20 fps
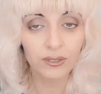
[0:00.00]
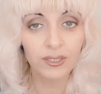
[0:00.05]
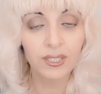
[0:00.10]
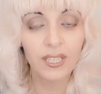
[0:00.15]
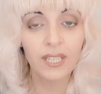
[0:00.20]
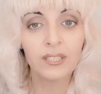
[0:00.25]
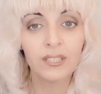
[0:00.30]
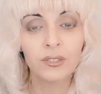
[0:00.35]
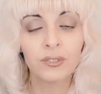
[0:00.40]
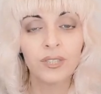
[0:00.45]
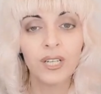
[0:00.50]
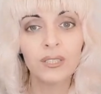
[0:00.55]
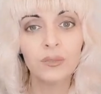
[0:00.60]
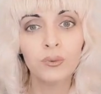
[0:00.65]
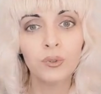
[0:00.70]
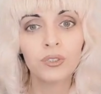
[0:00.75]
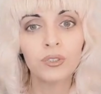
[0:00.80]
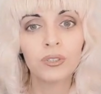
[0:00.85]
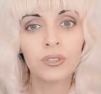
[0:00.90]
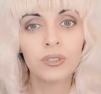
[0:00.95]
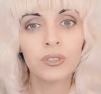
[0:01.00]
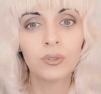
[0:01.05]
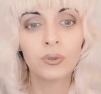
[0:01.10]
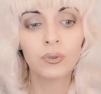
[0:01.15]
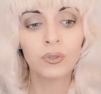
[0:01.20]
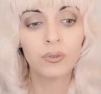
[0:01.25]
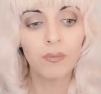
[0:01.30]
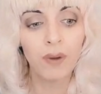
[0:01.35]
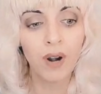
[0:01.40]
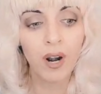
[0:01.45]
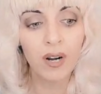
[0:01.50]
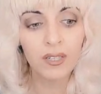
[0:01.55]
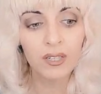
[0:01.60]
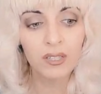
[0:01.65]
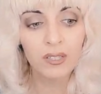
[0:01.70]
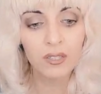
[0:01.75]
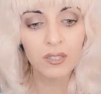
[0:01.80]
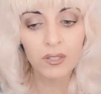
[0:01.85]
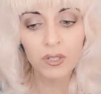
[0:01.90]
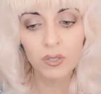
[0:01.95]
Okay, so that's what it is on the
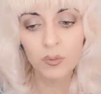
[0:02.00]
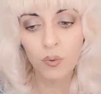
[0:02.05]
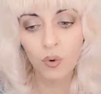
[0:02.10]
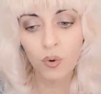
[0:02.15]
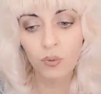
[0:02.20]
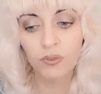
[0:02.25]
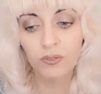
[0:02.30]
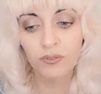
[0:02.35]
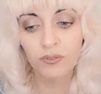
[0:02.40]
market at this moment,